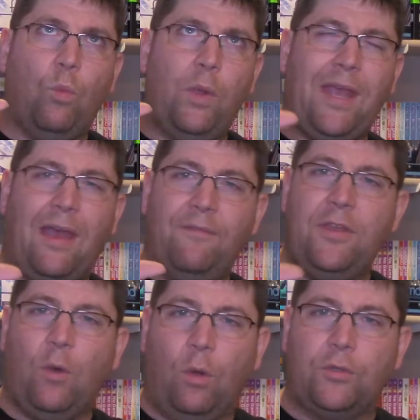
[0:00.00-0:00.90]
we have
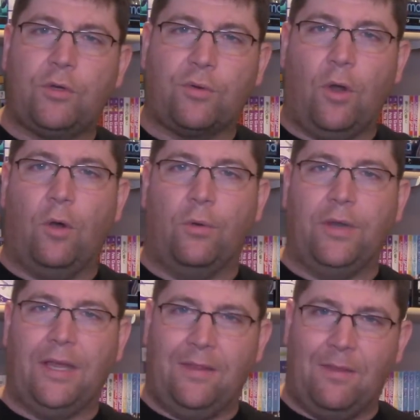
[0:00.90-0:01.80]
the old
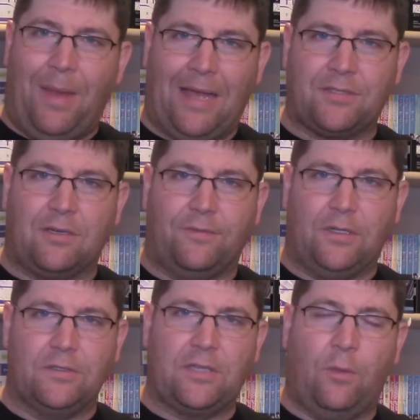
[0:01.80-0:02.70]
crone in the
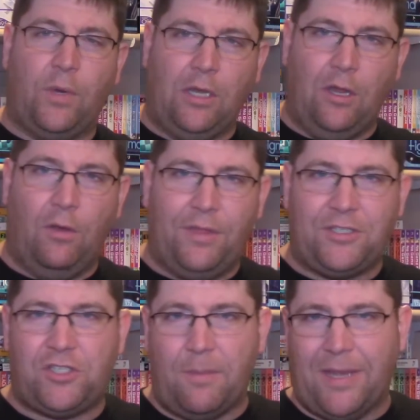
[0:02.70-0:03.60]
Baskervilles, and we know
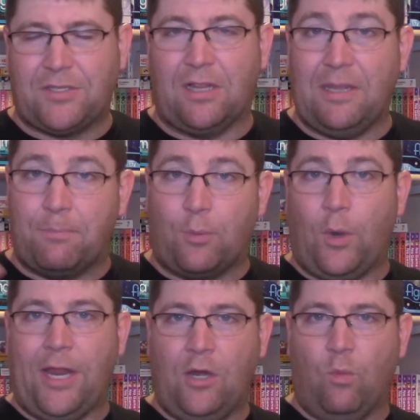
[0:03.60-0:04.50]
that she basically
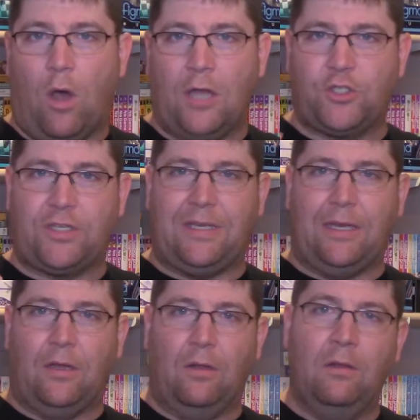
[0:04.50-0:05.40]
brainwashed
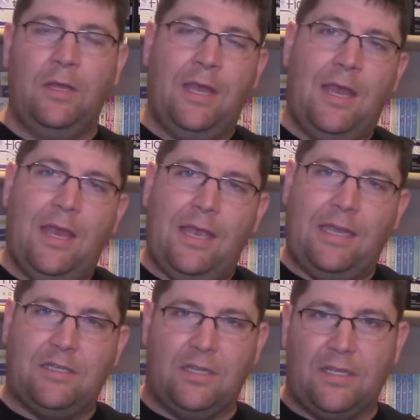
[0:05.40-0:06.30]
Gil
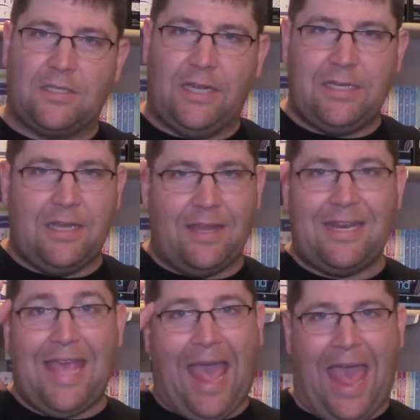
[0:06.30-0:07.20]
into this idea
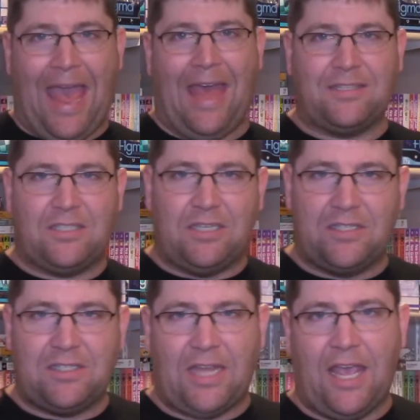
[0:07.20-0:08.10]
that he has to
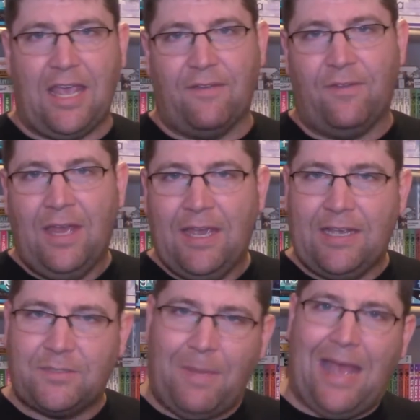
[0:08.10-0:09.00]
save
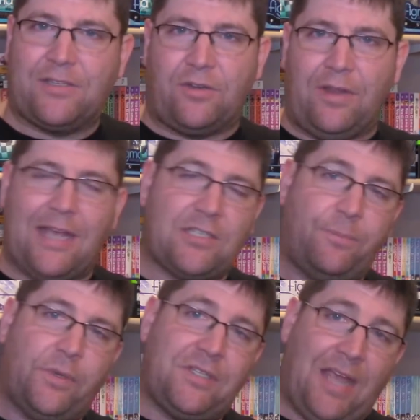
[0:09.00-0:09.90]
his master, he has
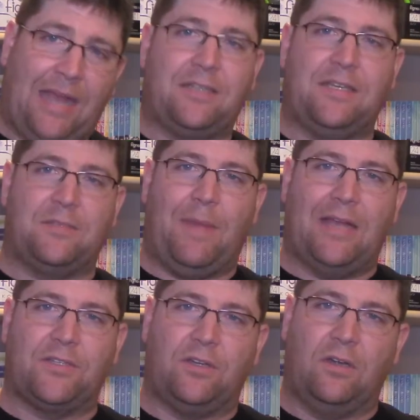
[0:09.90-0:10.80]
to protect his
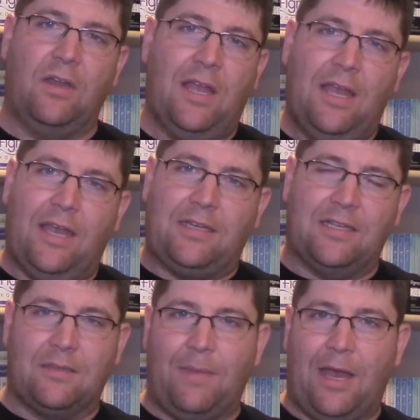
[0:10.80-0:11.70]
master. It
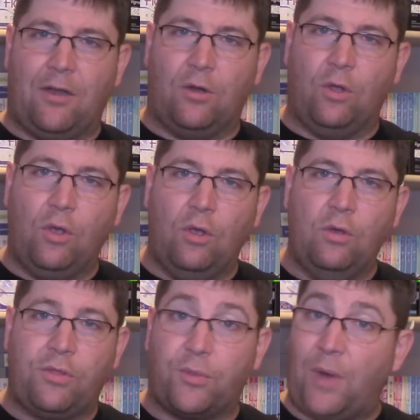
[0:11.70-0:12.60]
doesn't matter
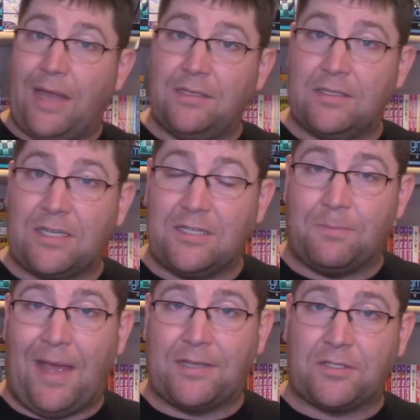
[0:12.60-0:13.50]
who threatens his
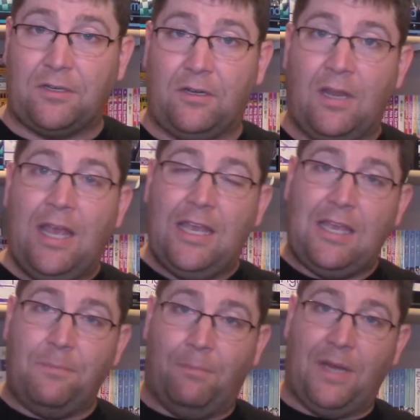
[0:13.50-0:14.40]
master,
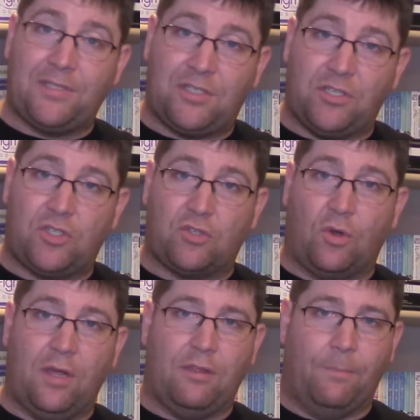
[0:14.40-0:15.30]
he must
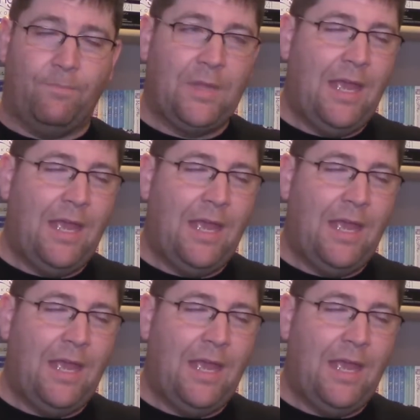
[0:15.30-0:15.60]
destroy them.